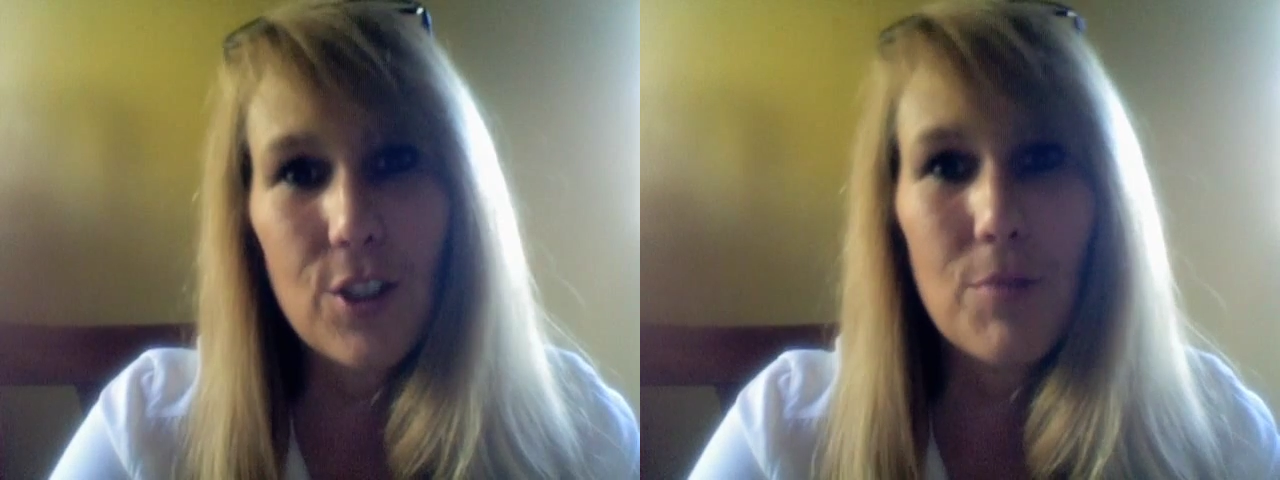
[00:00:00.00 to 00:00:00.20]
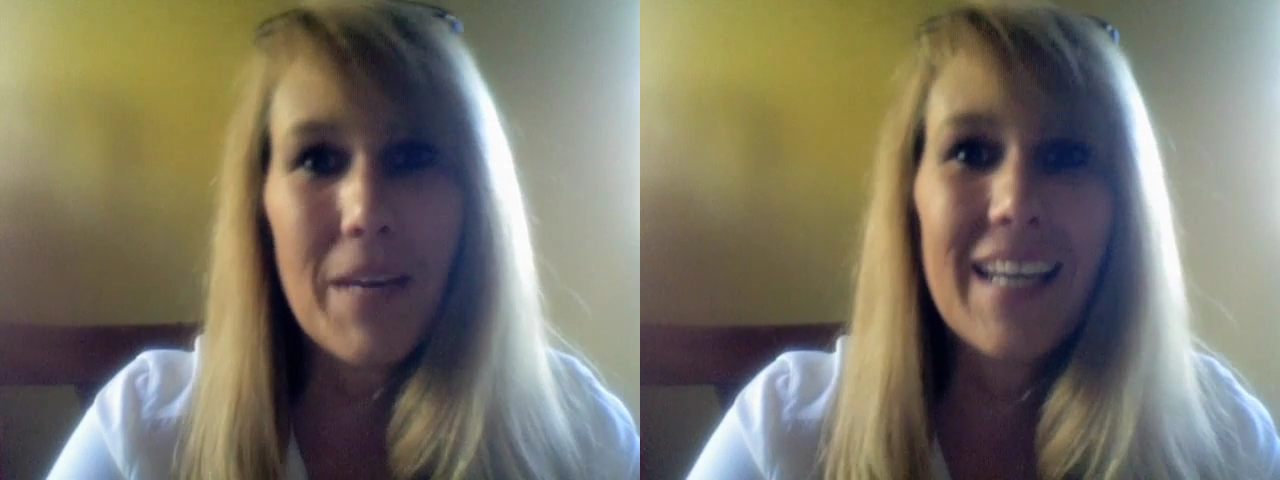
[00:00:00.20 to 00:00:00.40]

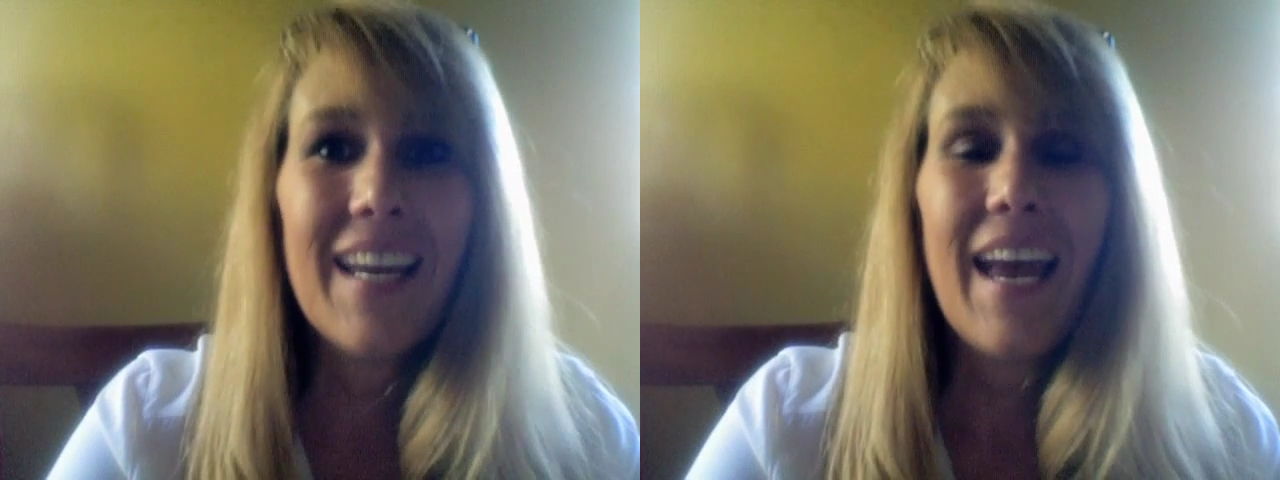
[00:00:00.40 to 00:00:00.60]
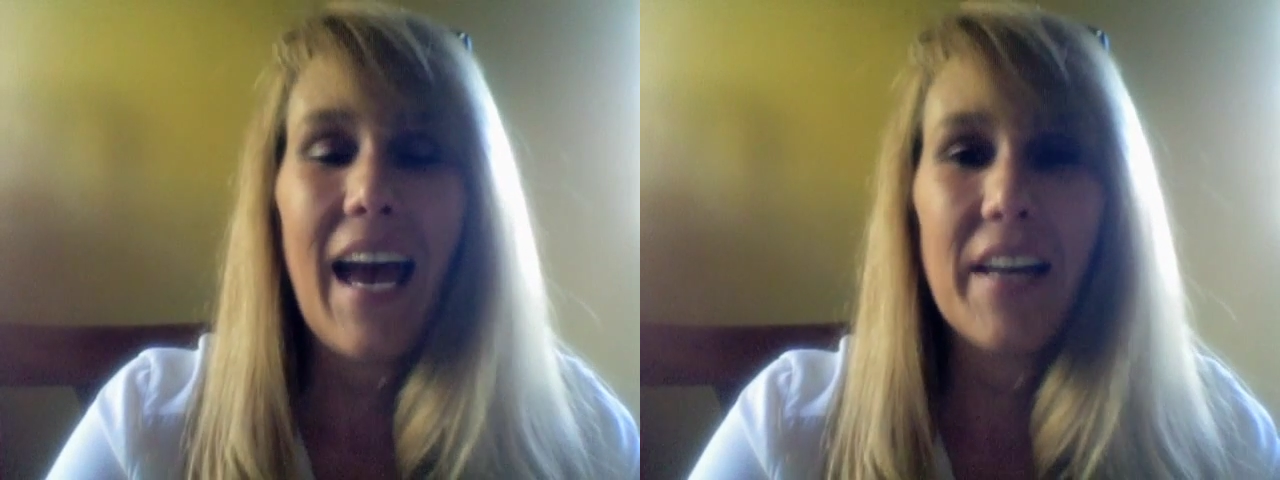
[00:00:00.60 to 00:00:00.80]
to me
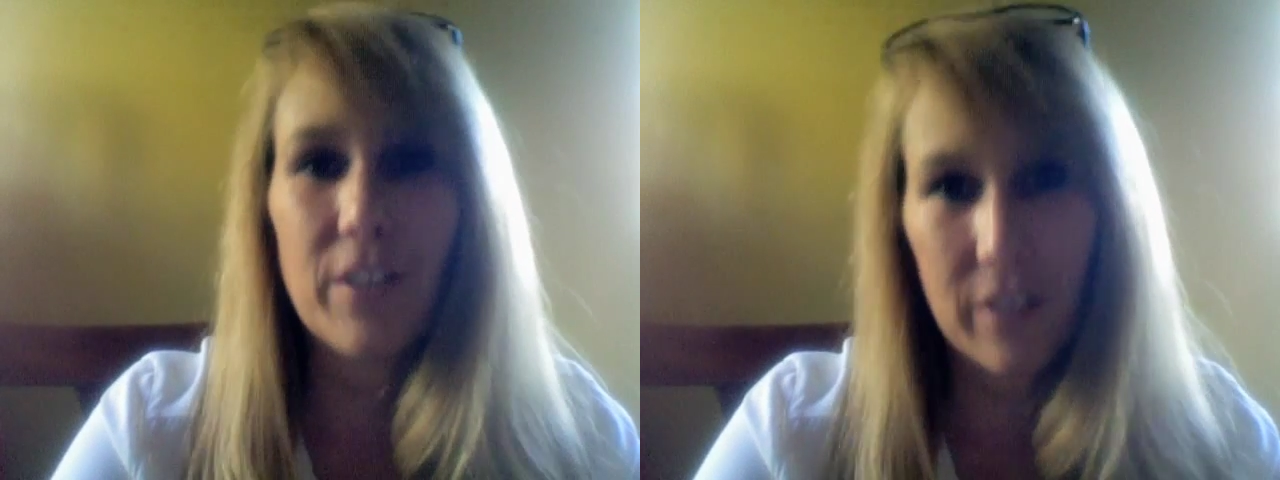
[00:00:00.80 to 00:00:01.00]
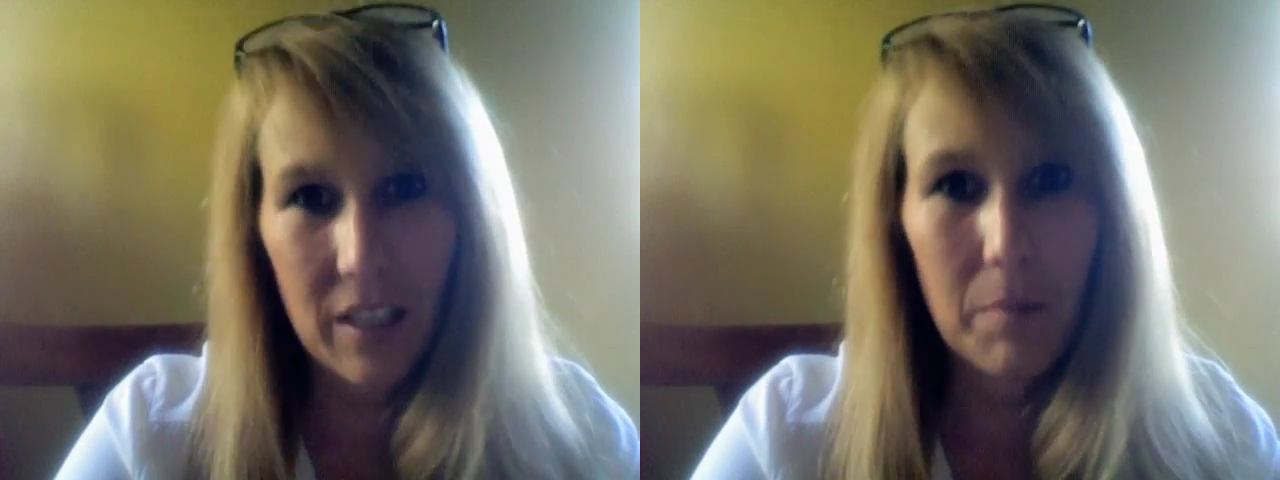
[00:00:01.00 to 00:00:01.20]
and
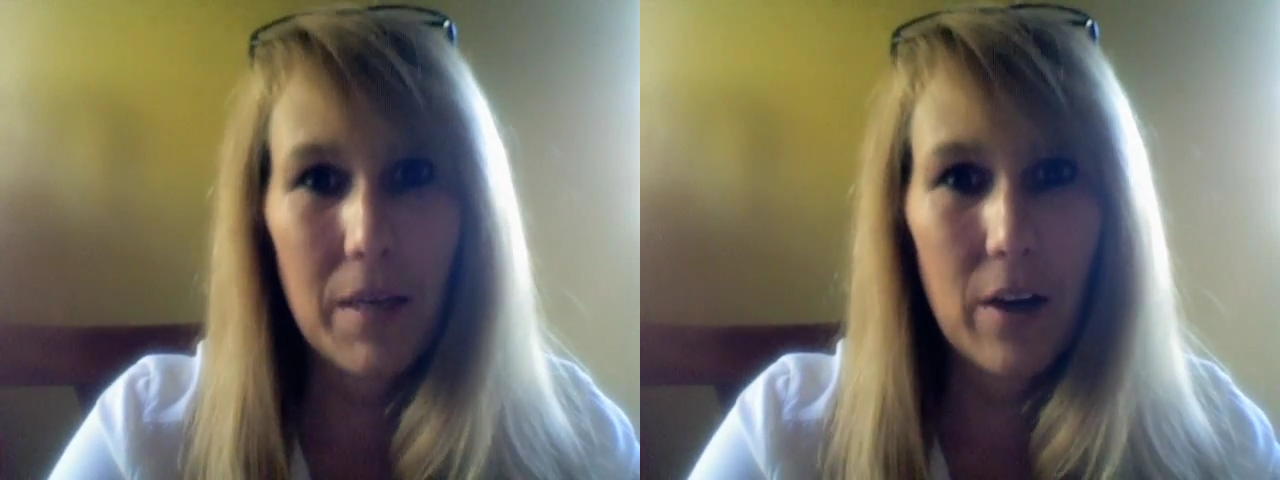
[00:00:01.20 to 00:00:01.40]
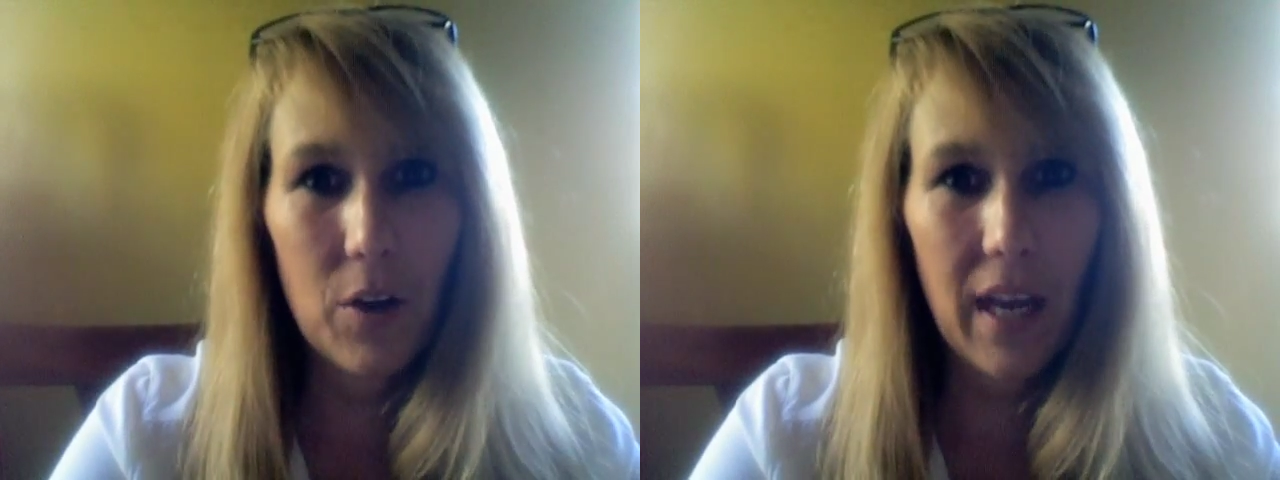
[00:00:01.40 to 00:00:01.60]
you're going to
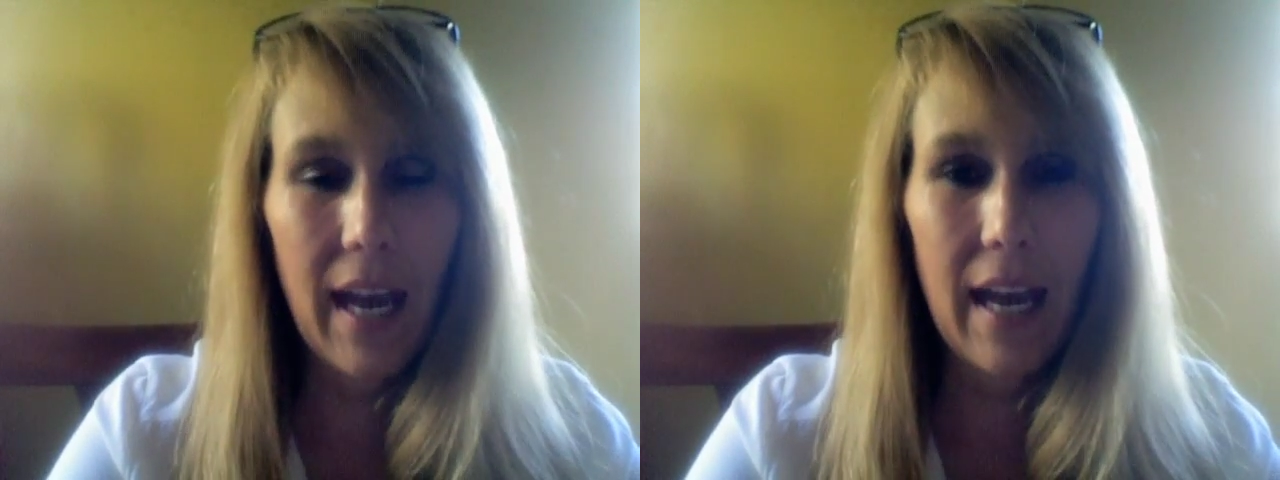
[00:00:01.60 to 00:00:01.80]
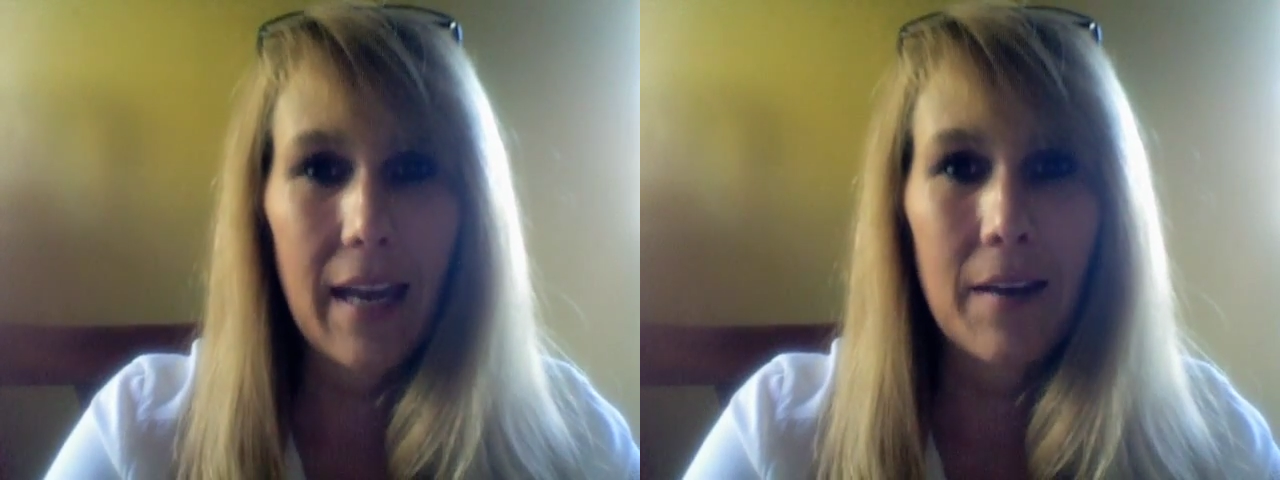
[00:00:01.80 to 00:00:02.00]
be okay.